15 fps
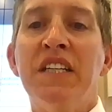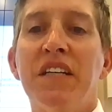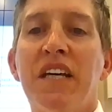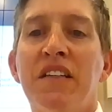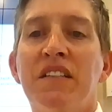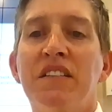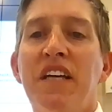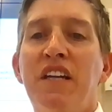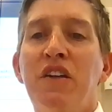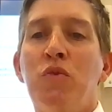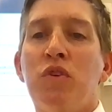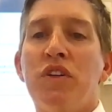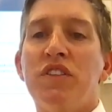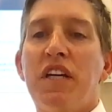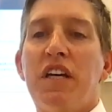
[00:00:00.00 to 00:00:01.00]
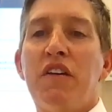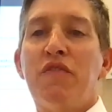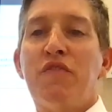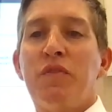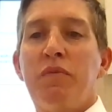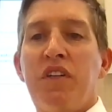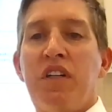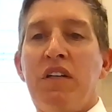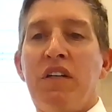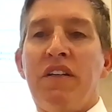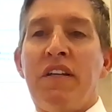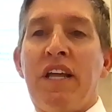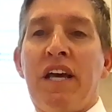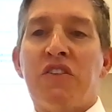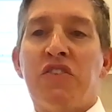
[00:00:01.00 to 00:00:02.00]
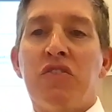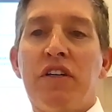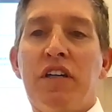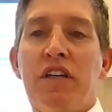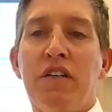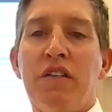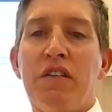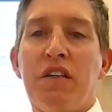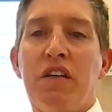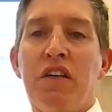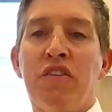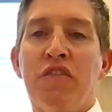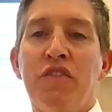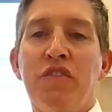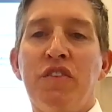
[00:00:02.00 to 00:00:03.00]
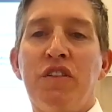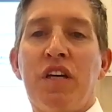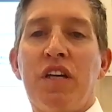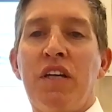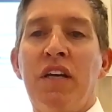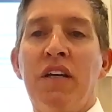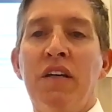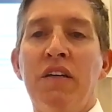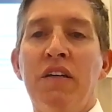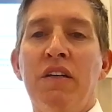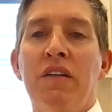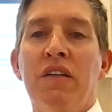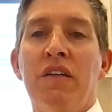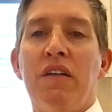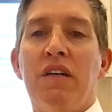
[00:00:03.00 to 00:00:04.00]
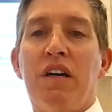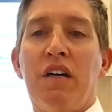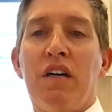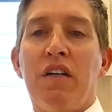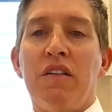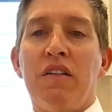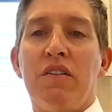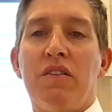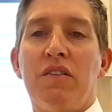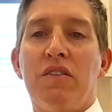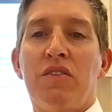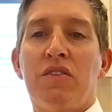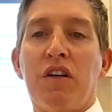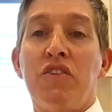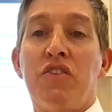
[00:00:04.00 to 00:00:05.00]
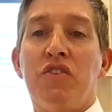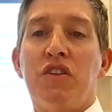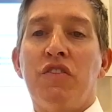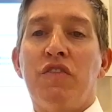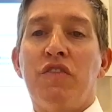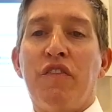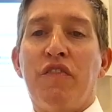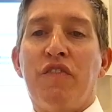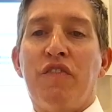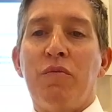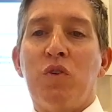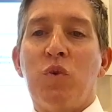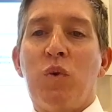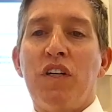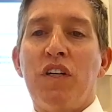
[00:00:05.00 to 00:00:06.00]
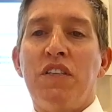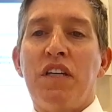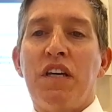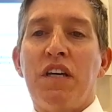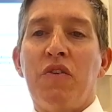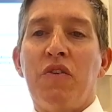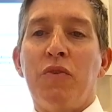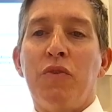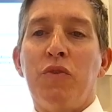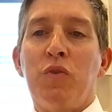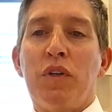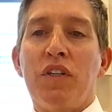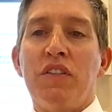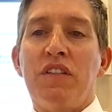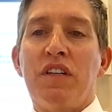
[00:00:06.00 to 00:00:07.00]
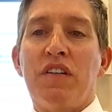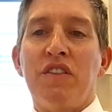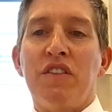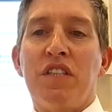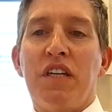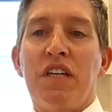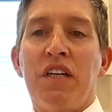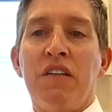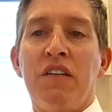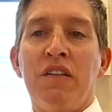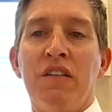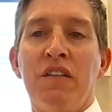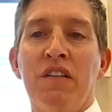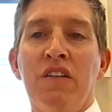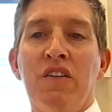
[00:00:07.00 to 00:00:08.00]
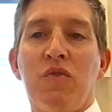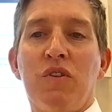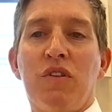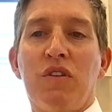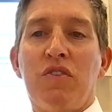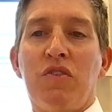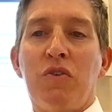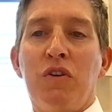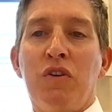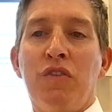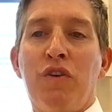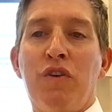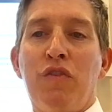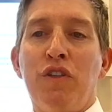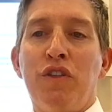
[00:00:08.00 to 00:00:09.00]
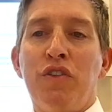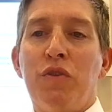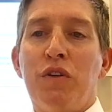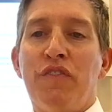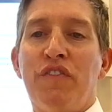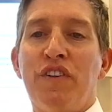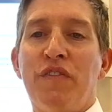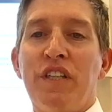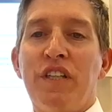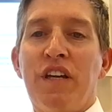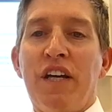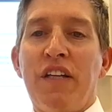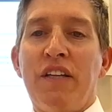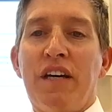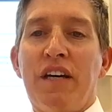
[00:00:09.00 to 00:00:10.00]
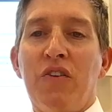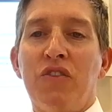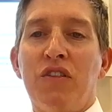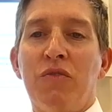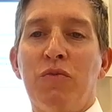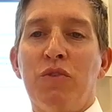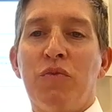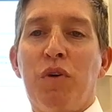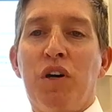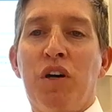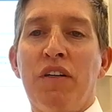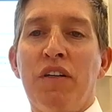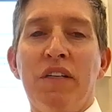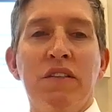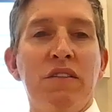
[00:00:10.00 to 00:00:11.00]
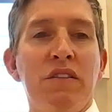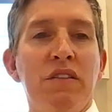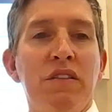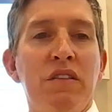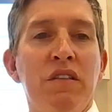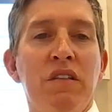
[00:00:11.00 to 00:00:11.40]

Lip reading: And the data were obtained from a national health interview study, survey from 2010 through 2017, with a total of over 259,000 respondents.